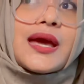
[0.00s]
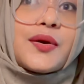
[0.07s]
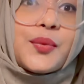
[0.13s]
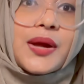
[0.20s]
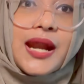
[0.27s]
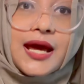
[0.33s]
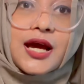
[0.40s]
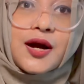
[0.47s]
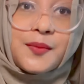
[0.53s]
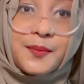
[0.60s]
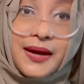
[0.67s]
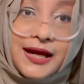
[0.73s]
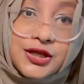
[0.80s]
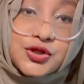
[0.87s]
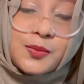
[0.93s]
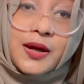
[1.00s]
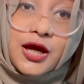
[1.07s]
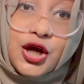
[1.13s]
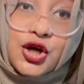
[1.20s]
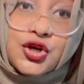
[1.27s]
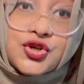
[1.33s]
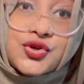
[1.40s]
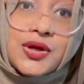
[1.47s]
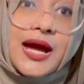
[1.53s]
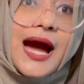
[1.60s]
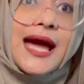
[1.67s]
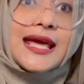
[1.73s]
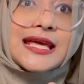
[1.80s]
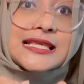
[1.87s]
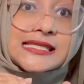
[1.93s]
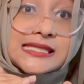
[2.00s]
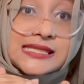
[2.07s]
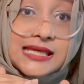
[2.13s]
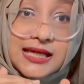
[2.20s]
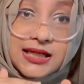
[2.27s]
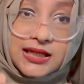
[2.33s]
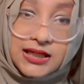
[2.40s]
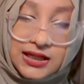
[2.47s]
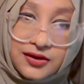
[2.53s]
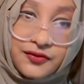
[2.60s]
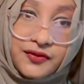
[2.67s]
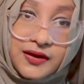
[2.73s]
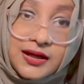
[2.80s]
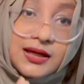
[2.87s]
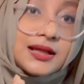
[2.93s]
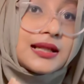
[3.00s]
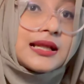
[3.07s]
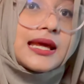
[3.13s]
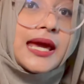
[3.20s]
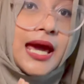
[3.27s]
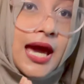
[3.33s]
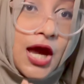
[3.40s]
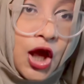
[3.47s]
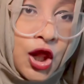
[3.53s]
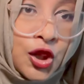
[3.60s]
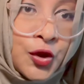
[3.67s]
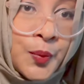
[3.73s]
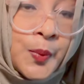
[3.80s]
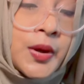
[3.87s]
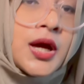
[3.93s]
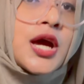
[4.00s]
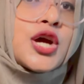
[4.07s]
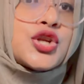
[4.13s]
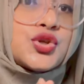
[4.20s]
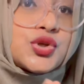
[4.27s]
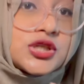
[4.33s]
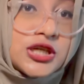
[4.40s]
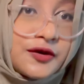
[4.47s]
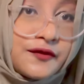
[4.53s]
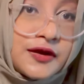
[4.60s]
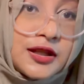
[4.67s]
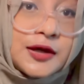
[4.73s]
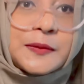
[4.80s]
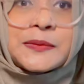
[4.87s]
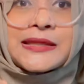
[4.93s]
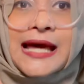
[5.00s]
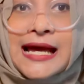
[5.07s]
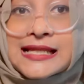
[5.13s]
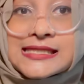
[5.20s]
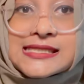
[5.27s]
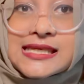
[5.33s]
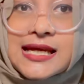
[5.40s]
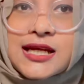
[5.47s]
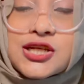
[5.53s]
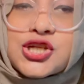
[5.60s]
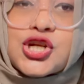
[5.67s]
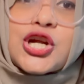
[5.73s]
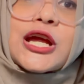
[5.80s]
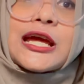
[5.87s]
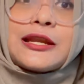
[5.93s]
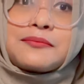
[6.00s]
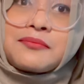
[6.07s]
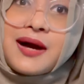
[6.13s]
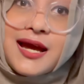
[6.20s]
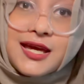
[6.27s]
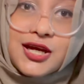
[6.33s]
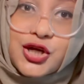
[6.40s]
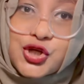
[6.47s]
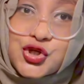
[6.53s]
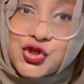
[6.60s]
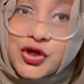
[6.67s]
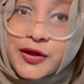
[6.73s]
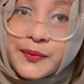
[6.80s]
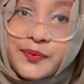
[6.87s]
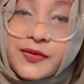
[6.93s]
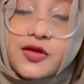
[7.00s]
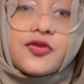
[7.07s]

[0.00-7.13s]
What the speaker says: when I come back to my country, I can significantly help to develop that sector in my country.